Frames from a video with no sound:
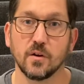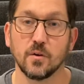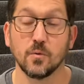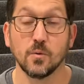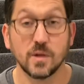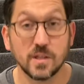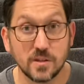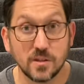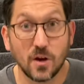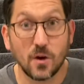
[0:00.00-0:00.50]

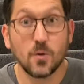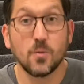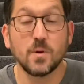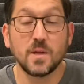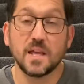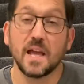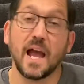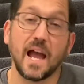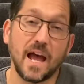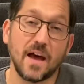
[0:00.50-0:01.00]
We know
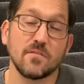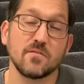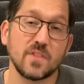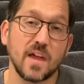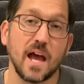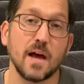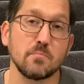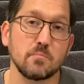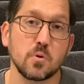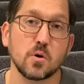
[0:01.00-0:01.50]
we have
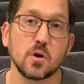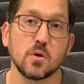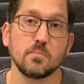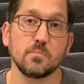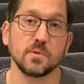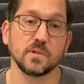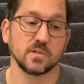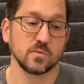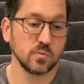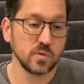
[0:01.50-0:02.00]
that purpose.